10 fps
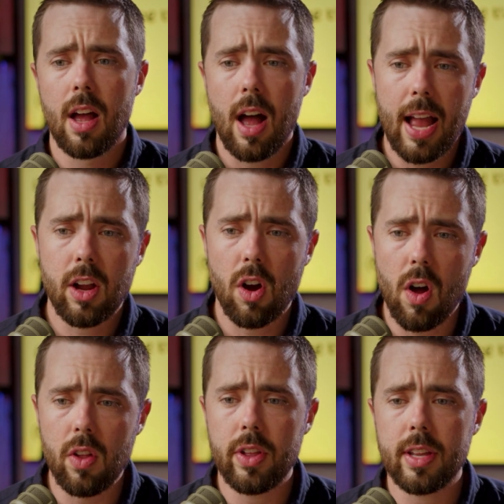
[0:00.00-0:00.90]
I
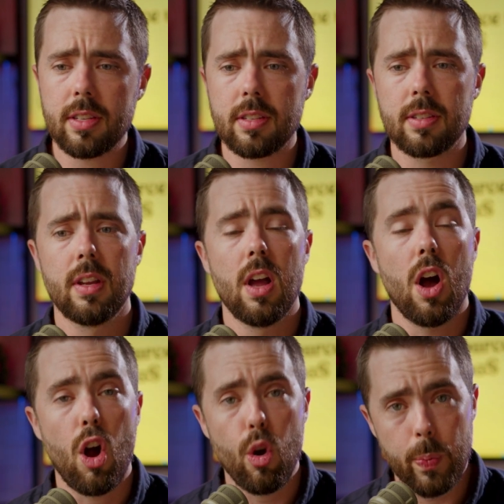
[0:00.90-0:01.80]
call this
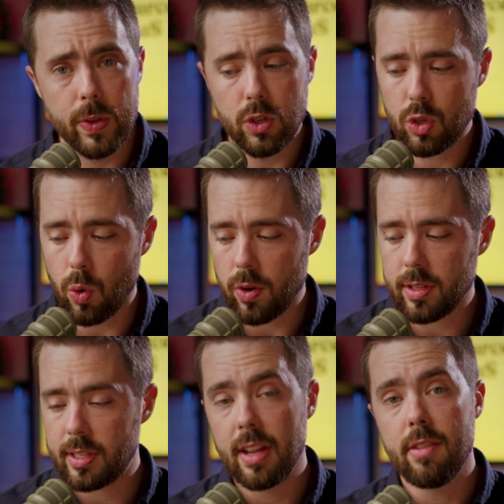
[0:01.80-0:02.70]
open
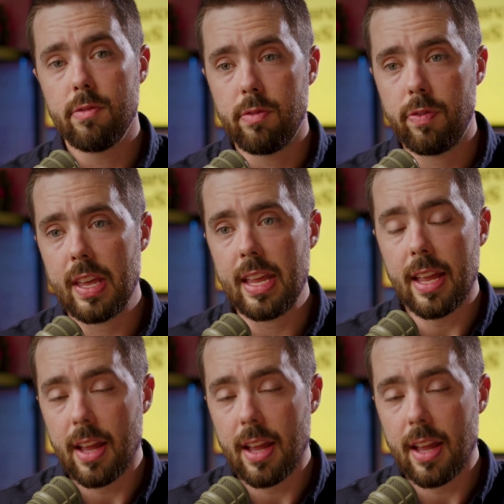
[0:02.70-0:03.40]
source v.